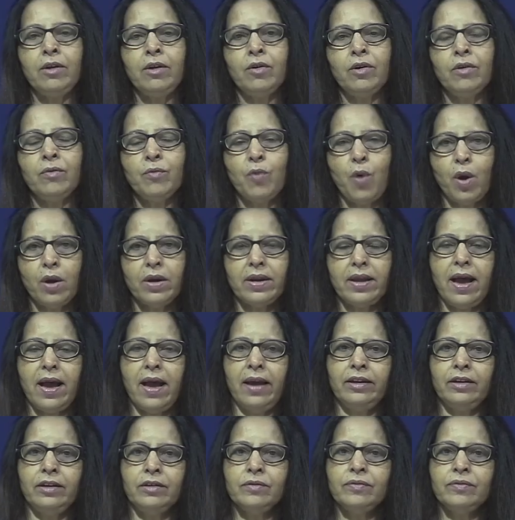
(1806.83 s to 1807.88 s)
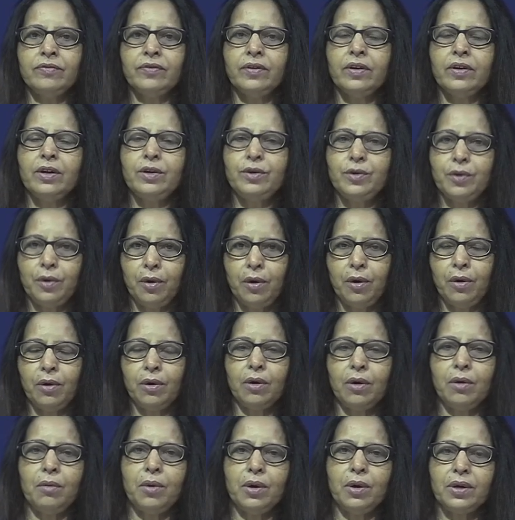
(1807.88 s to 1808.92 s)
on what kind of
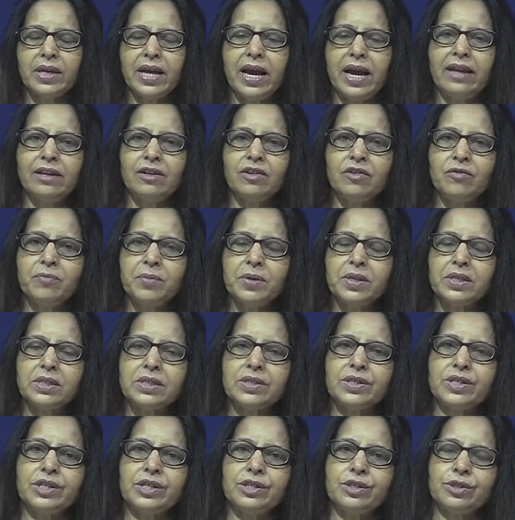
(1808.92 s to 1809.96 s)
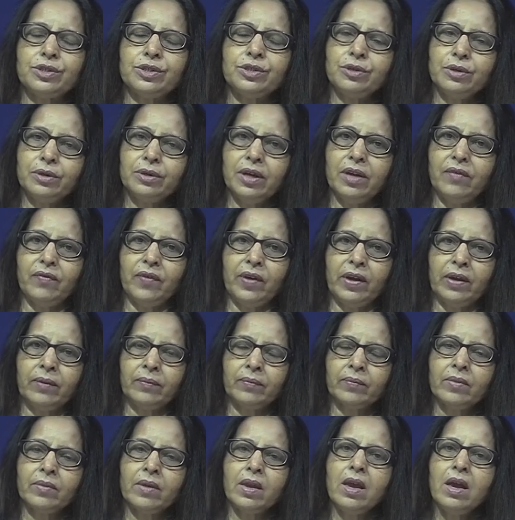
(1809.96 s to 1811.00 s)
talk or what kind of presentation you are giving.
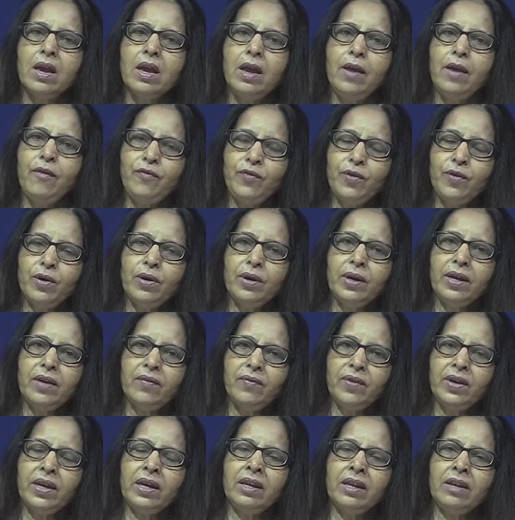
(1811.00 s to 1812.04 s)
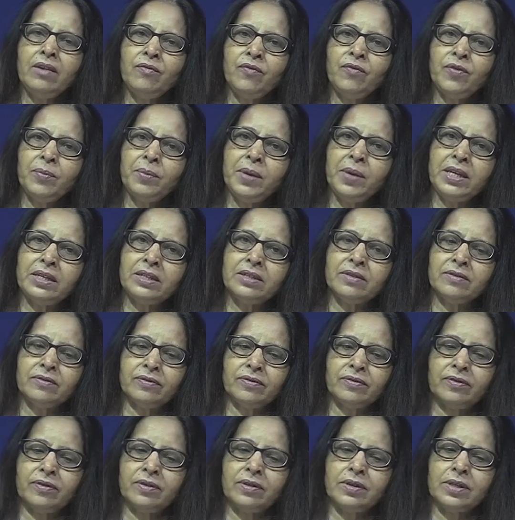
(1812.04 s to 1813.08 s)
If you are giving an
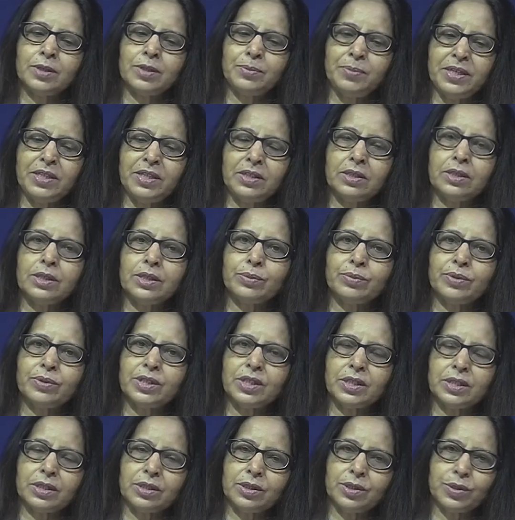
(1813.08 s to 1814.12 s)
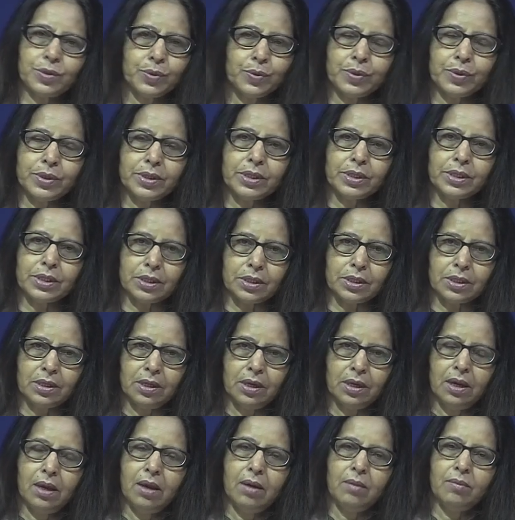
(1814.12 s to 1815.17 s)
informative speeches, which students
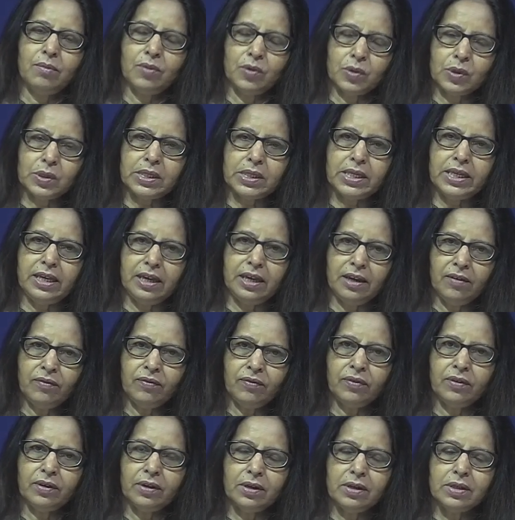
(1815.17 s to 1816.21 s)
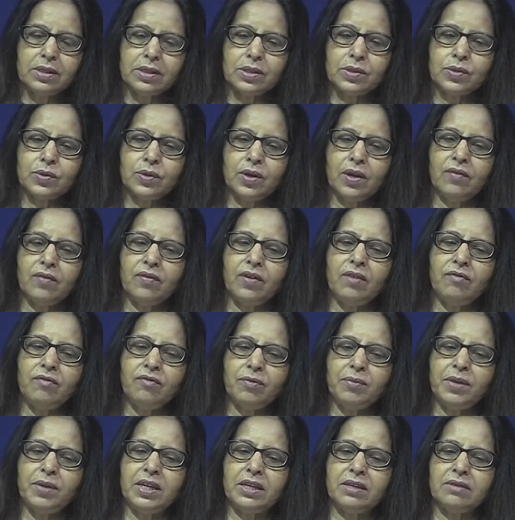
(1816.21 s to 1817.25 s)
mostly give, is to give
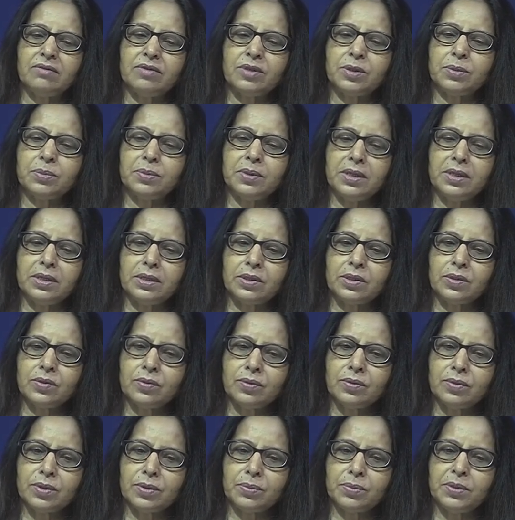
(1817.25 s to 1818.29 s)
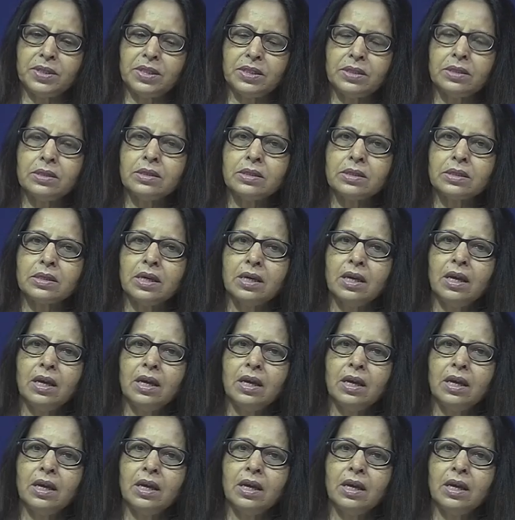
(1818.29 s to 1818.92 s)
informative speeches,